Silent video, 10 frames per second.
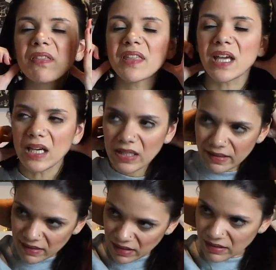think
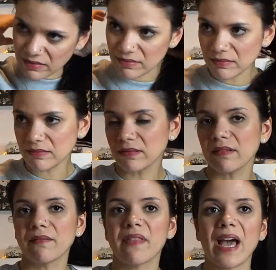that
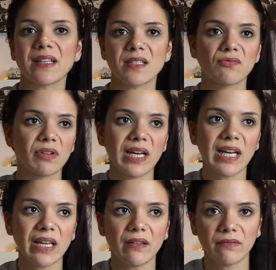that's
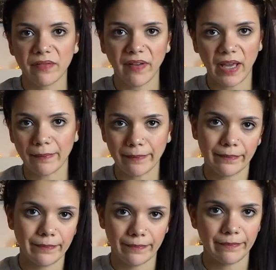really fame,
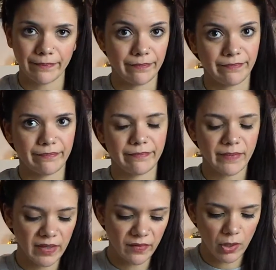
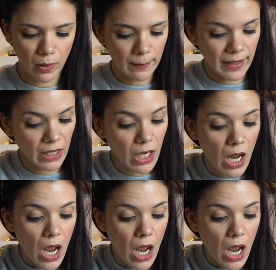if you know what I mean.